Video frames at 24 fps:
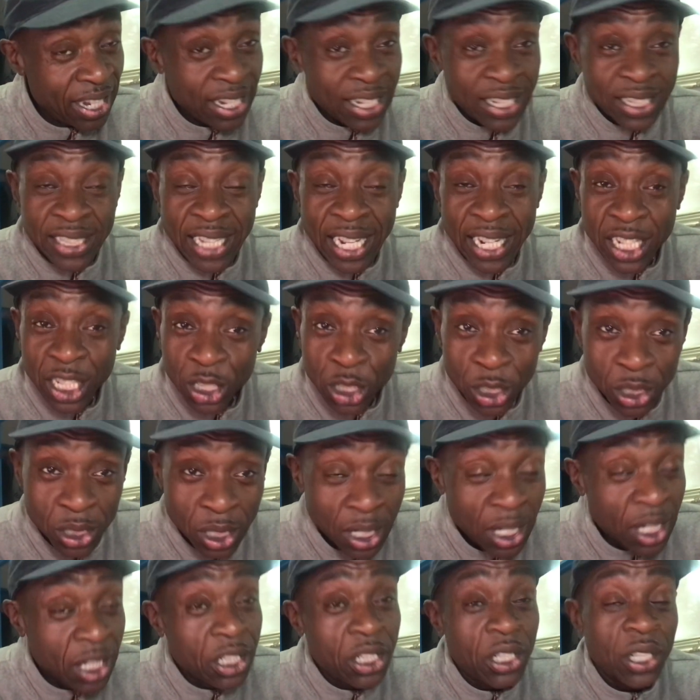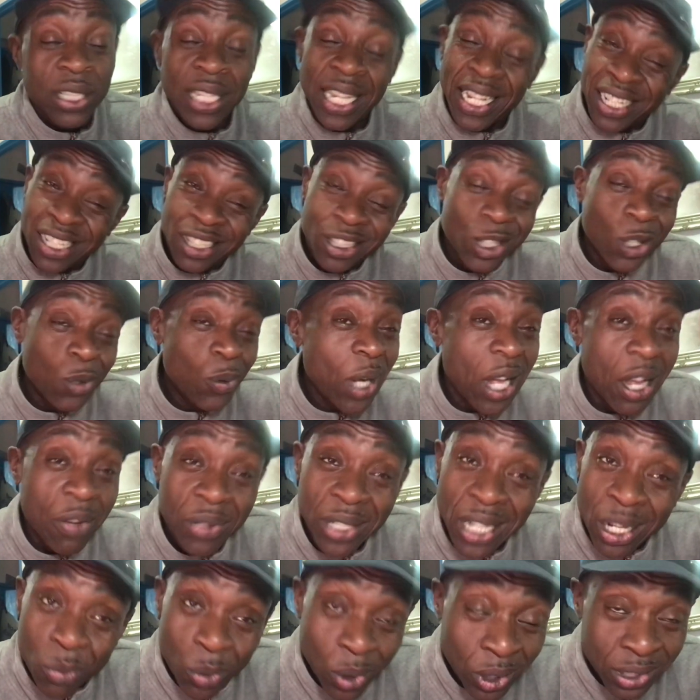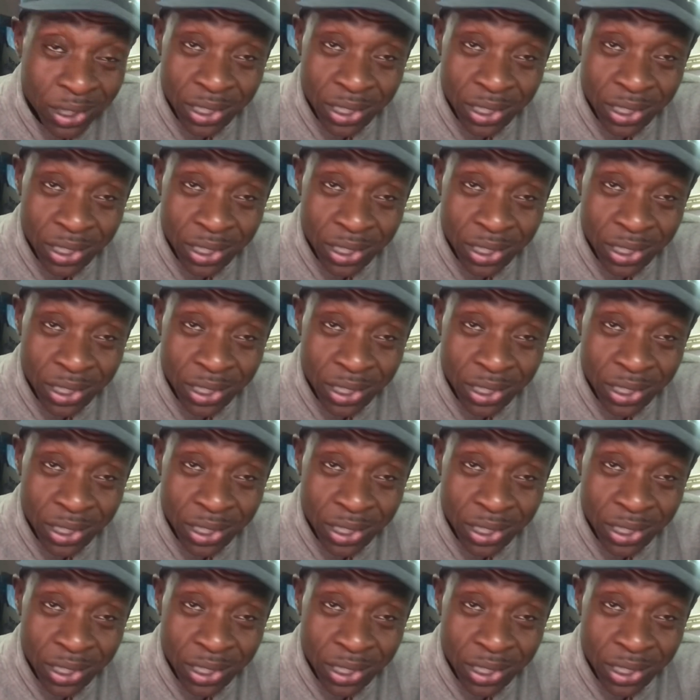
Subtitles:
They could just, you know, they could do whatever they want